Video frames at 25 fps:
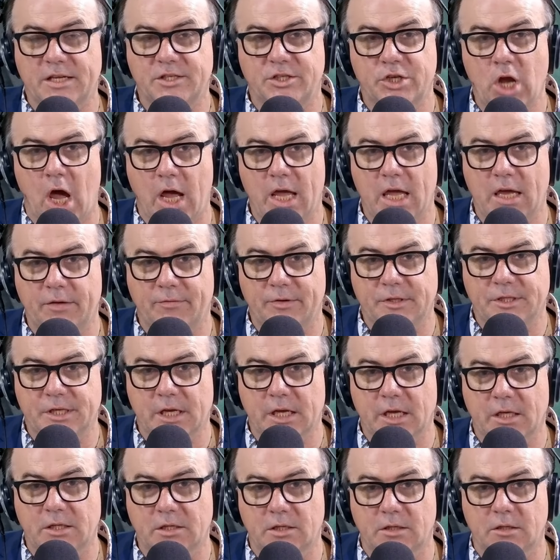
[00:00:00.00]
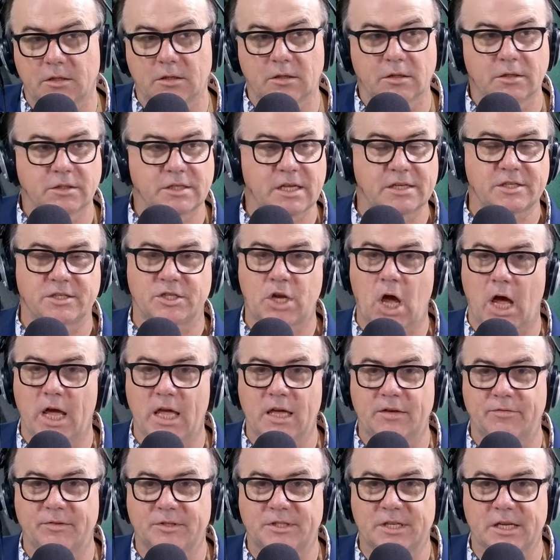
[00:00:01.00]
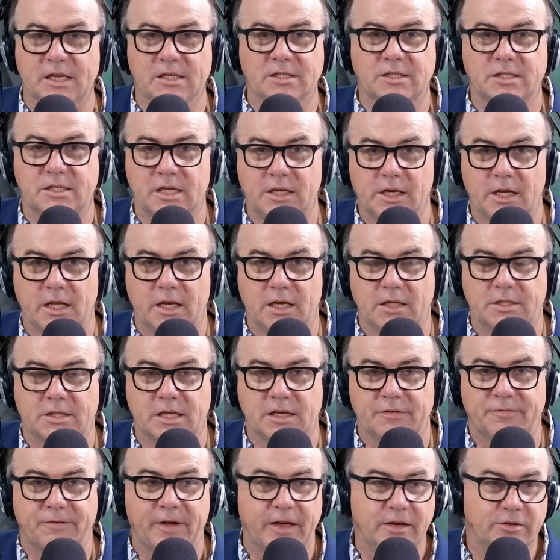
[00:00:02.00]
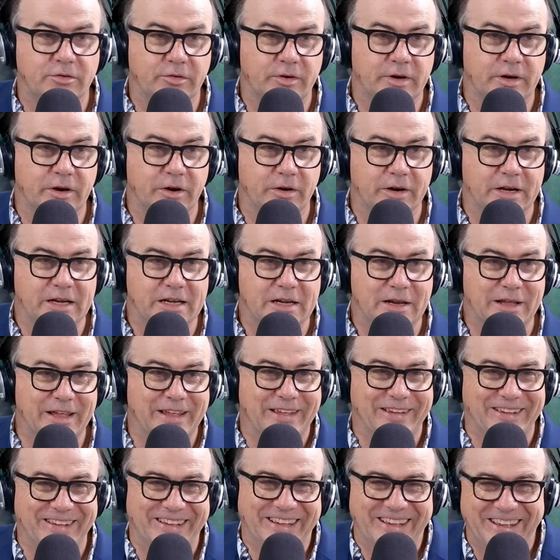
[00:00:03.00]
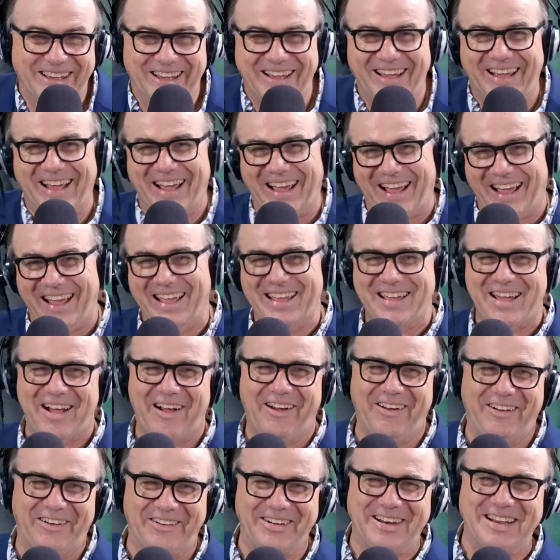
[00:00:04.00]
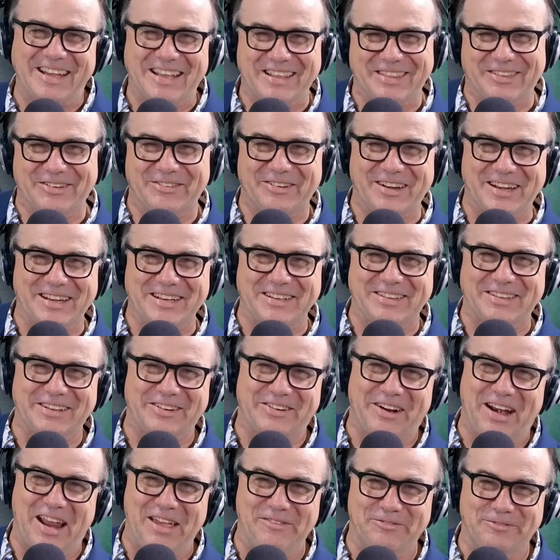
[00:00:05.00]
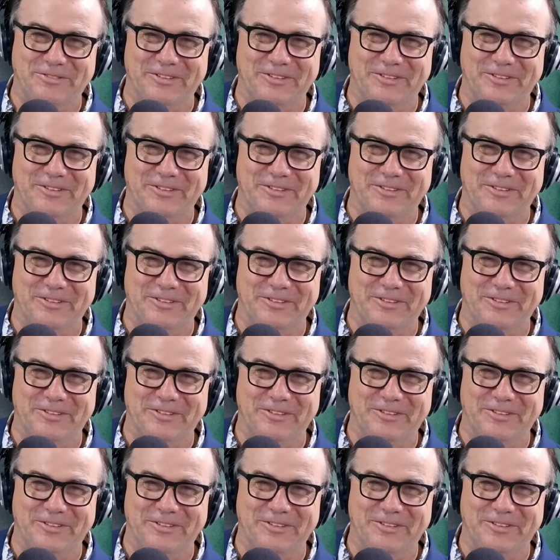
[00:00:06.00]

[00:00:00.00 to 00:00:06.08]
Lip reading: naivety and senility factor in on any on either end of the graph?